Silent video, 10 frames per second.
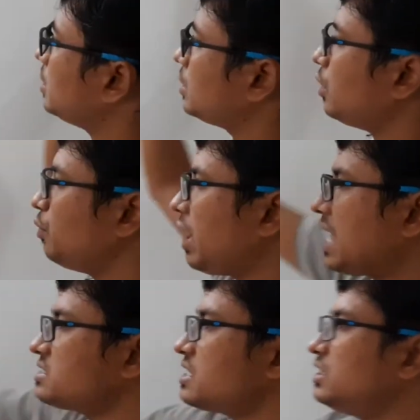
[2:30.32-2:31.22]
Now,
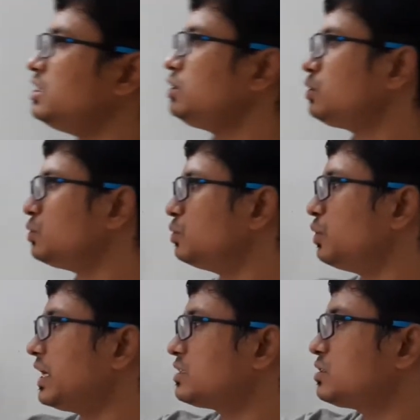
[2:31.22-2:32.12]
as I need to
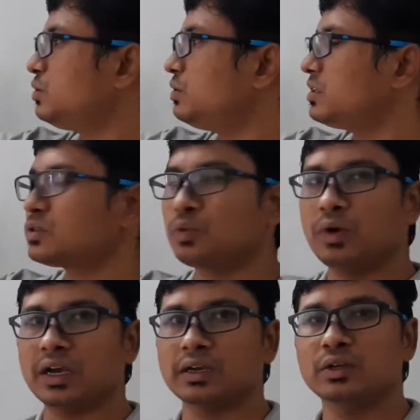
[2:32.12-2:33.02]
execute this
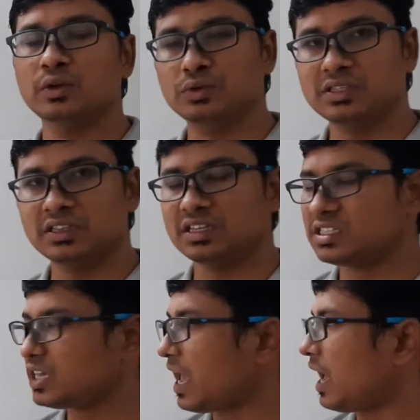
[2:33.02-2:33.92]
one using the
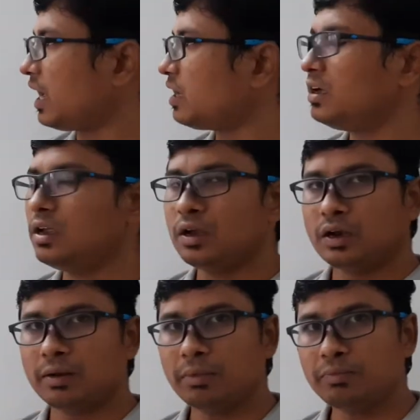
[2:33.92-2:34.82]
stack,
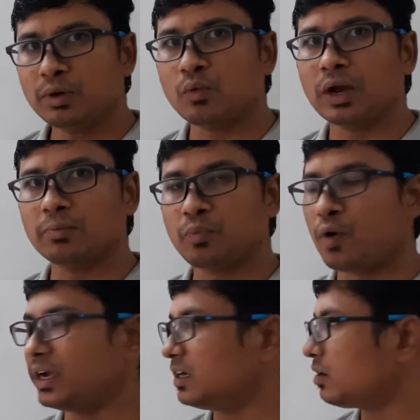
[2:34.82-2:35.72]
remember one
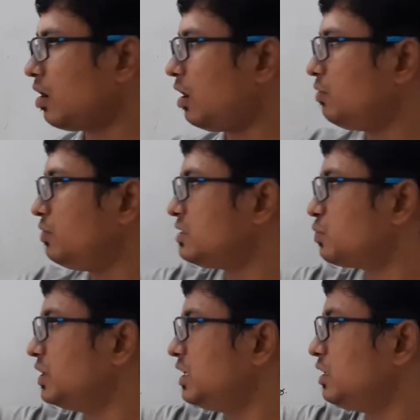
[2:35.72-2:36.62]
point, always
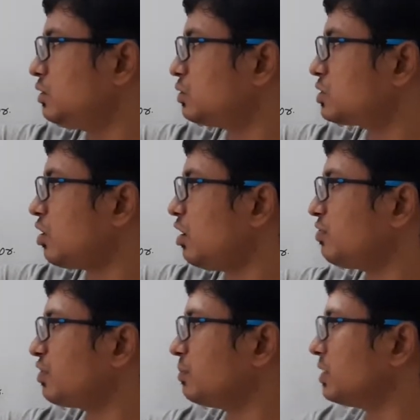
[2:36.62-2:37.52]
we need to start
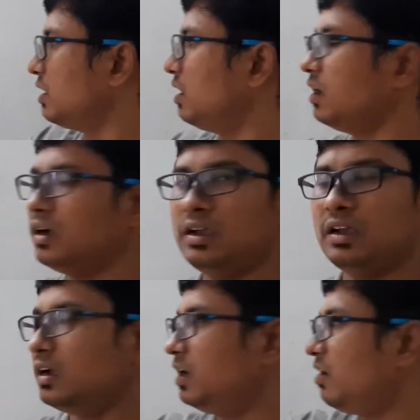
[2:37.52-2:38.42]
from the
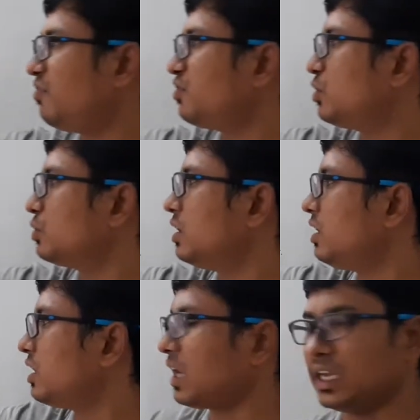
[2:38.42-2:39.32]
left to the
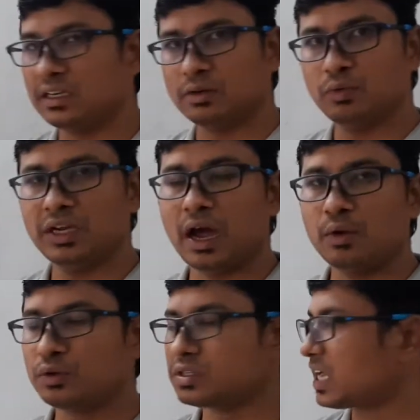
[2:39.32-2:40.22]
right. We
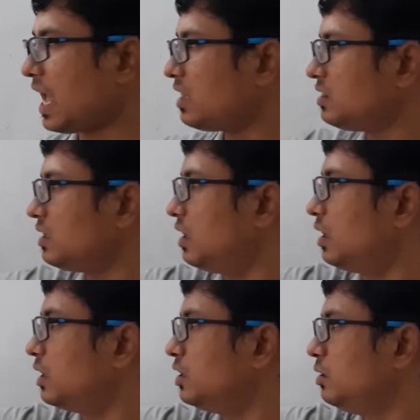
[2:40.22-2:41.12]
have to scan
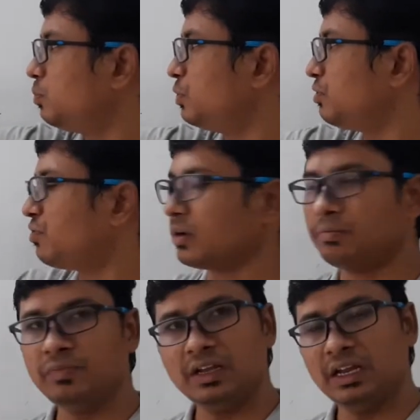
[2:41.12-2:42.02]
the input
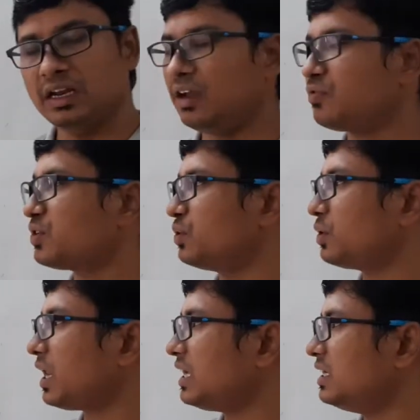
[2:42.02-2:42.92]
from left to
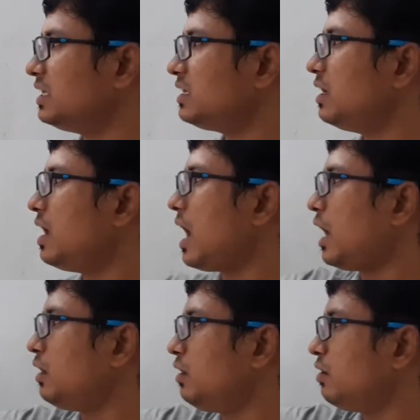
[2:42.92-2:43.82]
right.
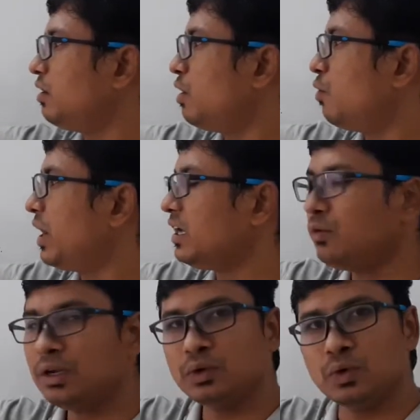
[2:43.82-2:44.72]
And
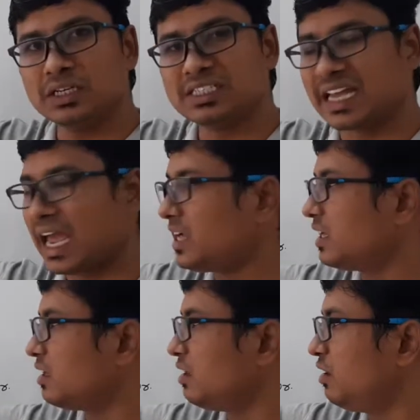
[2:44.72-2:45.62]
whenever you are
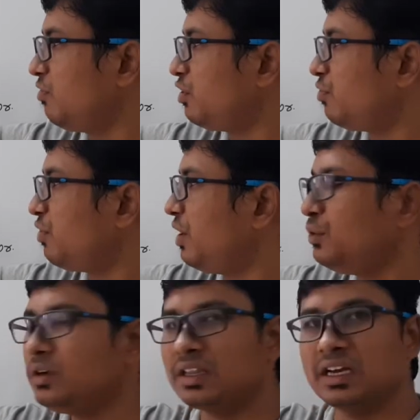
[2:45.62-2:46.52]
scanning, if you
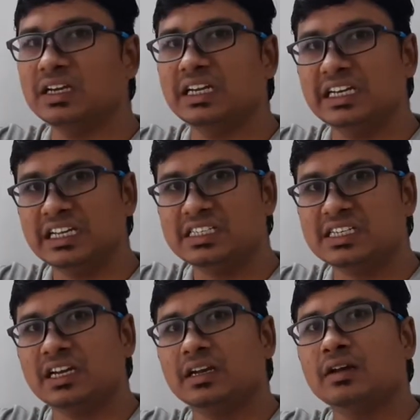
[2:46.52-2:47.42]
found that it is
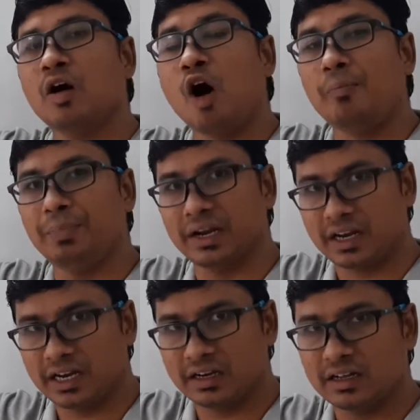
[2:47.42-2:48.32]
an
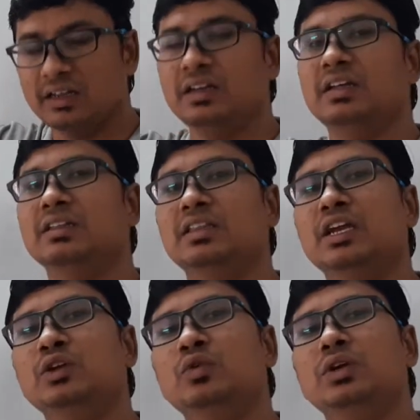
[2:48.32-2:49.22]
operand,
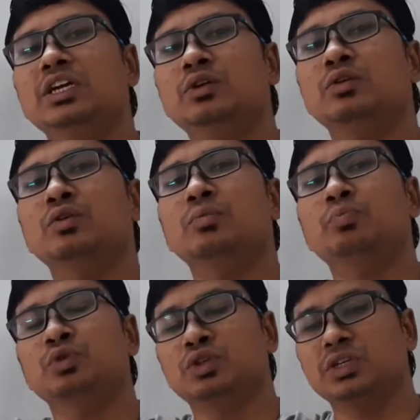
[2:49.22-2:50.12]
then you need to
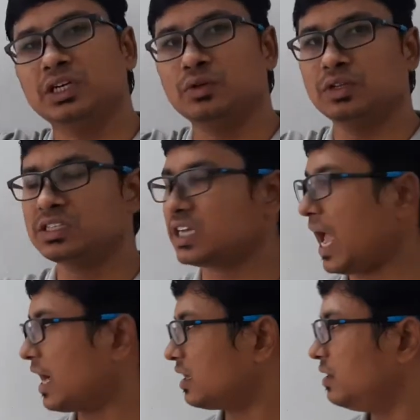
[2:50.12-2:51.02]
push it into the
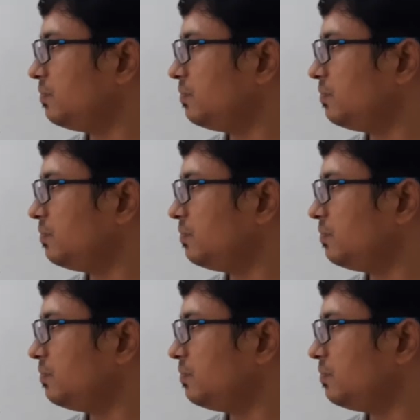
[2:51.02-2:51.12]
stack.